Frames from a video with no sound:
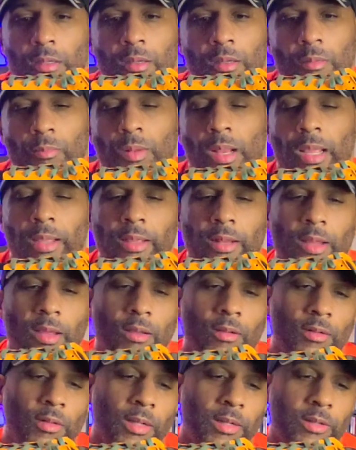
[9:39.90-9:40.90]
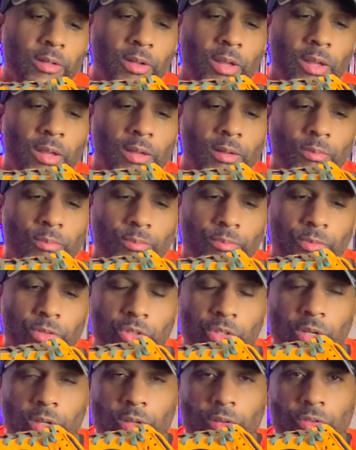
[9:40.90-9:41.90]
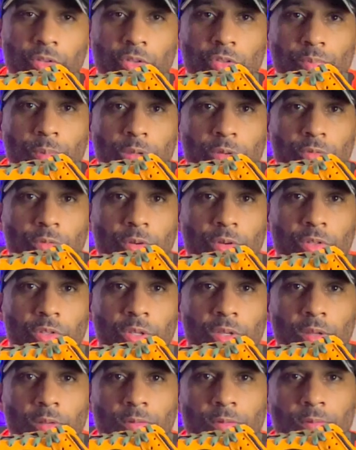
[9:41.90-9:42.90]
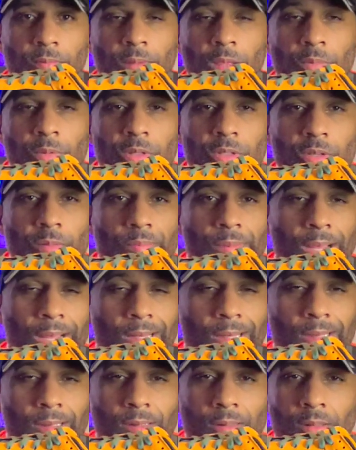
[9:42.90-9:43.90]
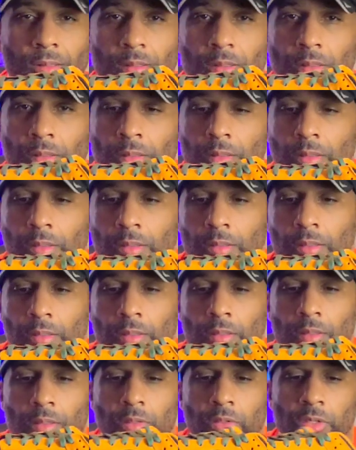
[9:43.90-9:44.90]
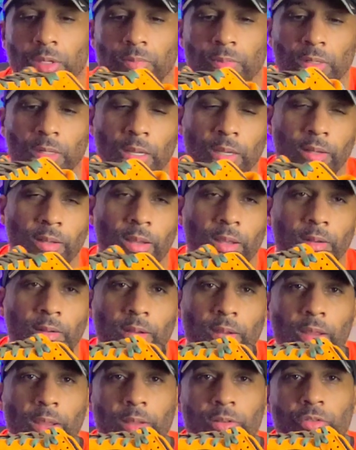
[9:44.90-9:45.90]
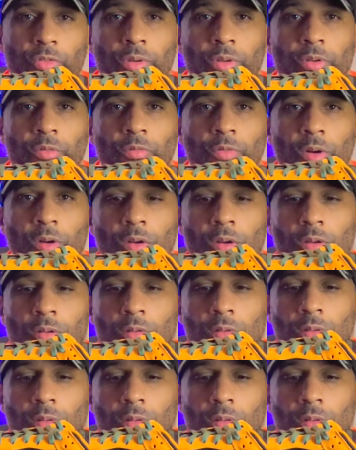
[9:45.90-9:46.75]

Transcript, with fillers: Black it out, let the um, speak for itself. Maybe a toboggan, something like that. Entering the fall,